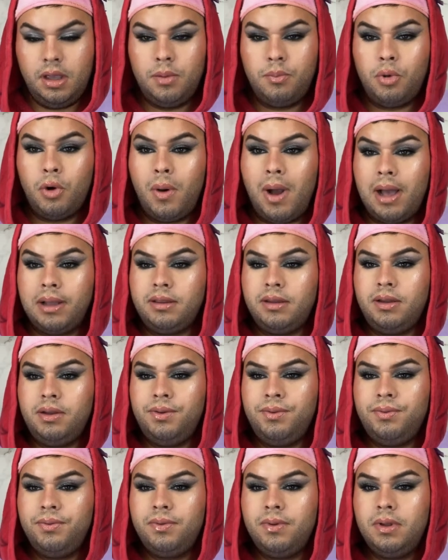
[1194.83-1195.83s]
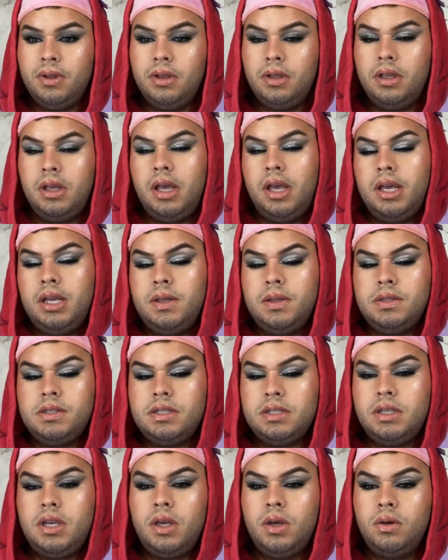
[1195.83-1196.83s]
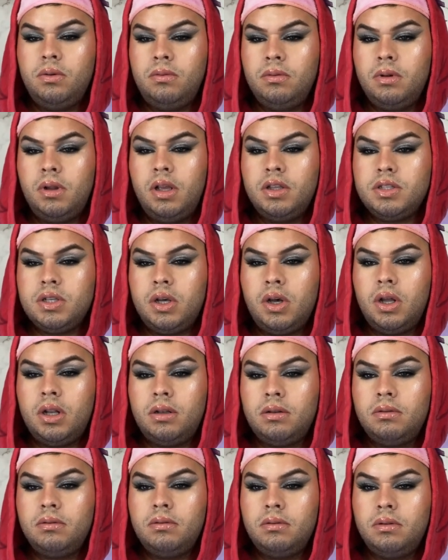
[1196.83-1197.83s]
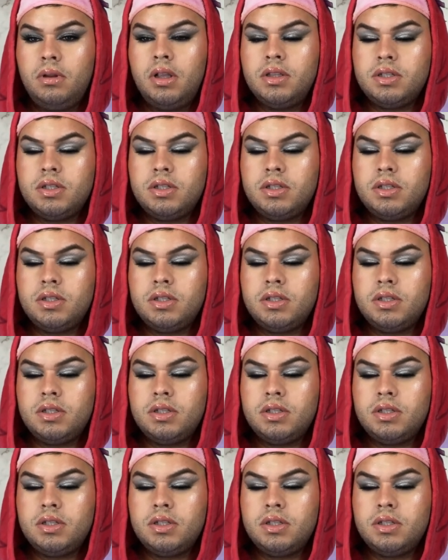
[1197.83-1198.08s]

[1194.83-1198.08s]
Proactive? It's cute. It's good. It's